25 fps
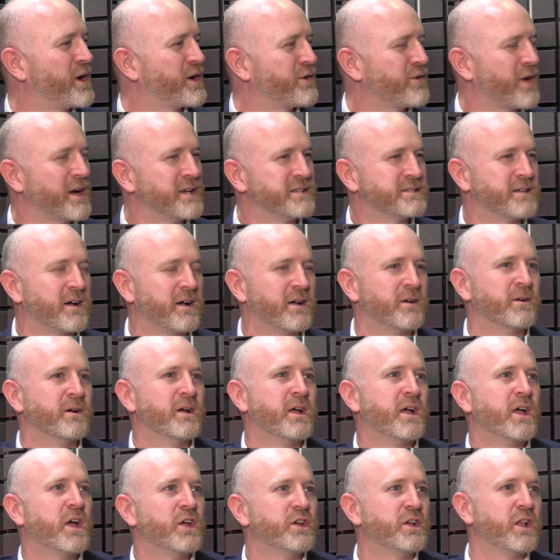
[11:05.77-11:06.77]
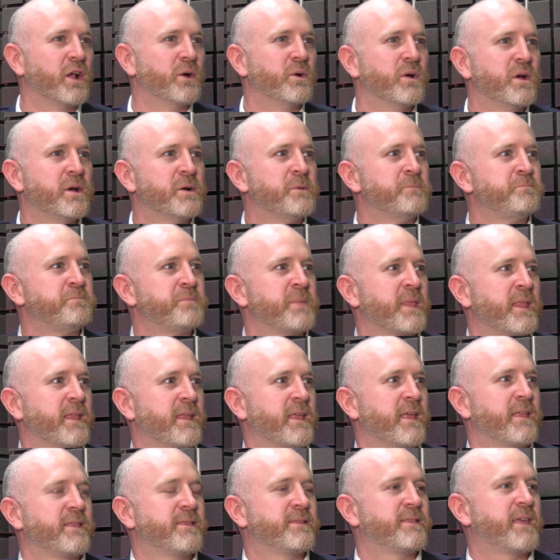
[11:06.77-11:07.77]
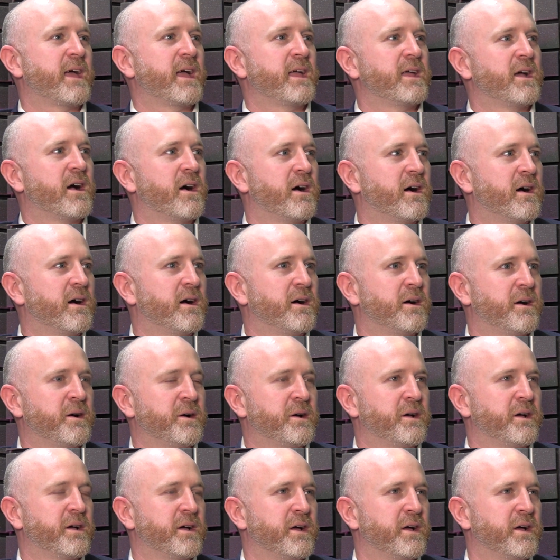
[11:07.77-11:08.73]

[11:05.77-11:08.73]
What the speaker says: What a great title. They are